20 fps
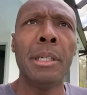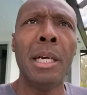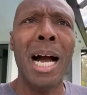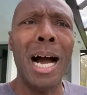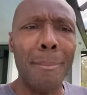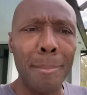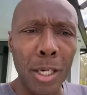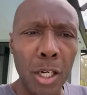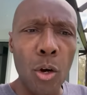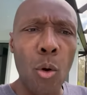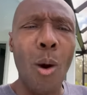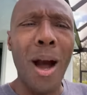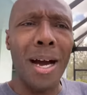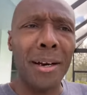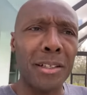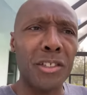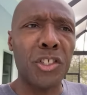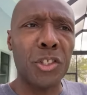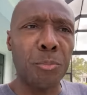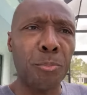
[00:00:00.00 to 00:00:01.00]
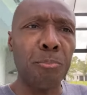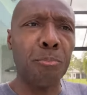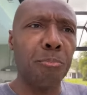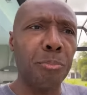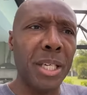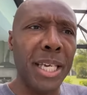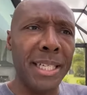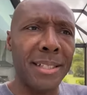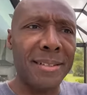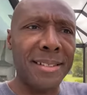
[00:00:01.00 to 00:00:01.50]
I'm going to go out and
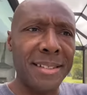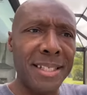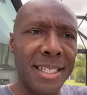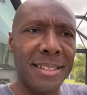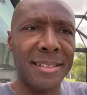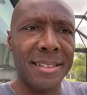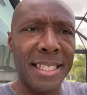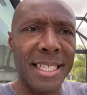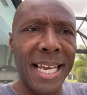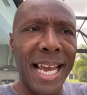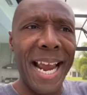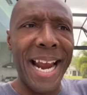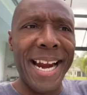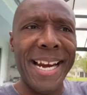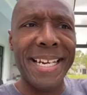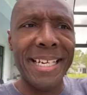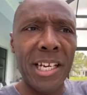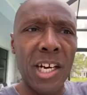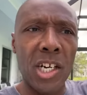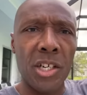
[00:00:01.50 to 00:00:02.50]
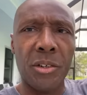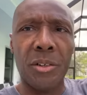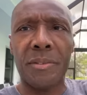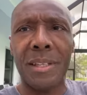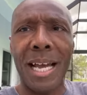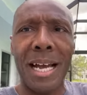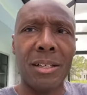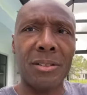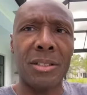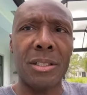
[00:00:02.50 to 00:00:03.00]
get 60, 80,
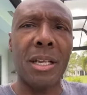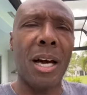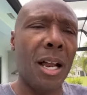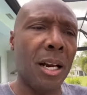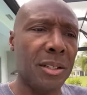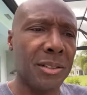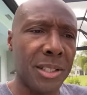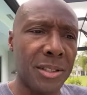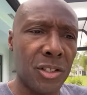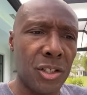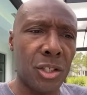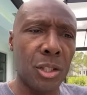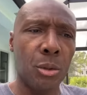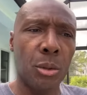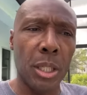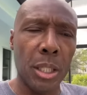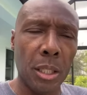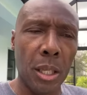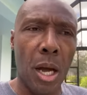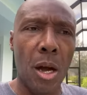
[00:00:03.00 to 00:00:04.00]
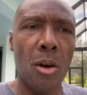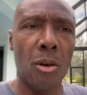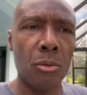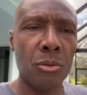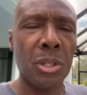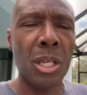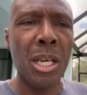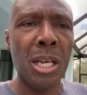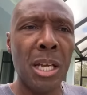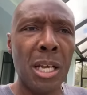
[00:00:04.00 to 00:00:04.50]
100,000 dollars in student
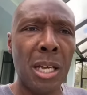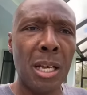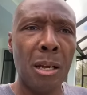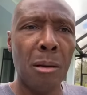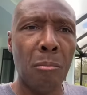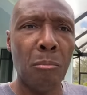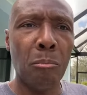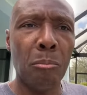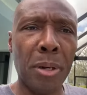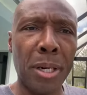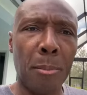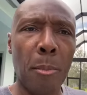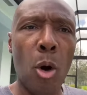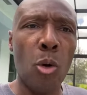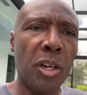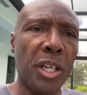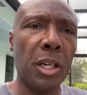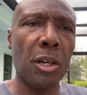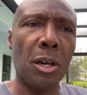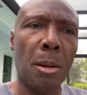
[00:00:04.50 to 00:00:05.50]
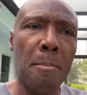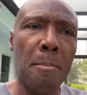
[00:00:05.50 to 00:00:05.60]
loans, but I'm only going to